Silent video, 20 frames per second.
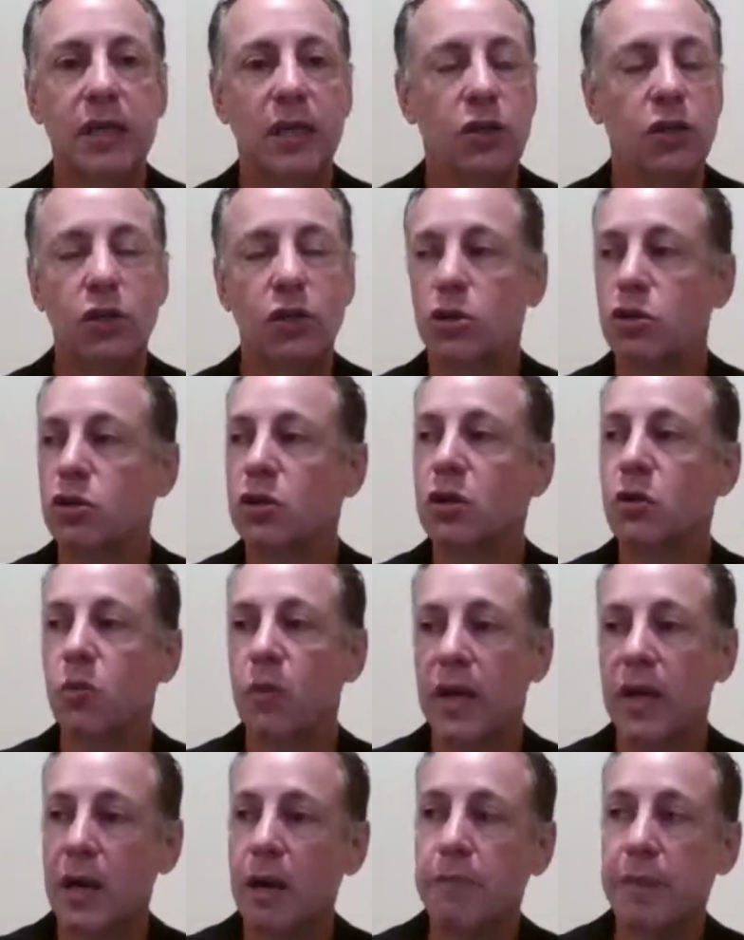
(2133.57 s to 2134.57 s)
You can
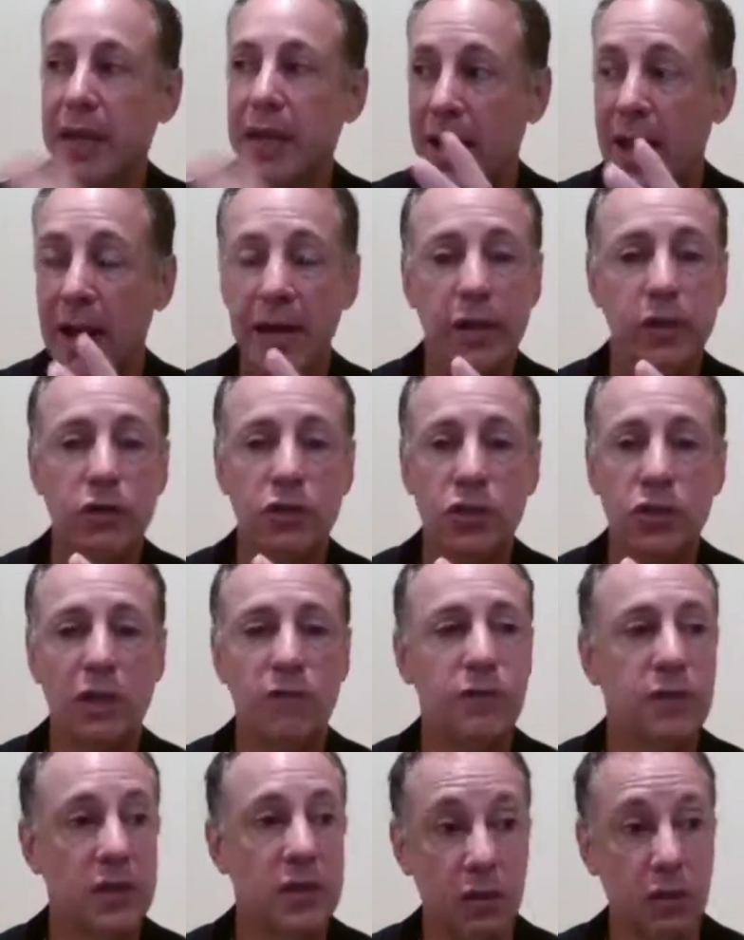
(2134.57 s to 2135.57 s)
wake up and lie to yourself
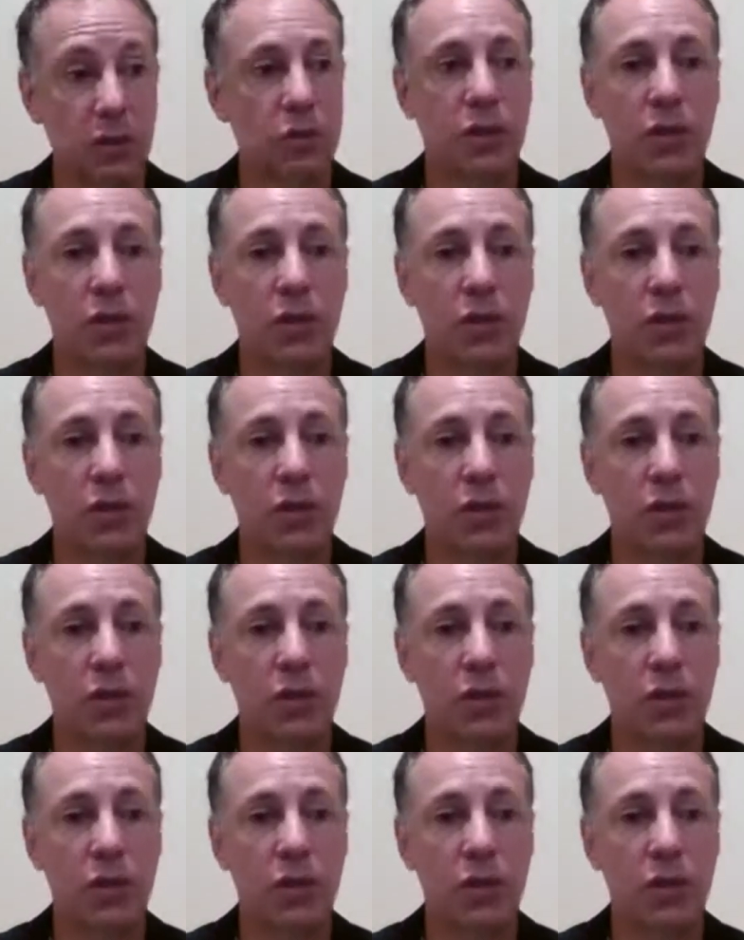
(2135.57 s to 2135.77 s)
and tell you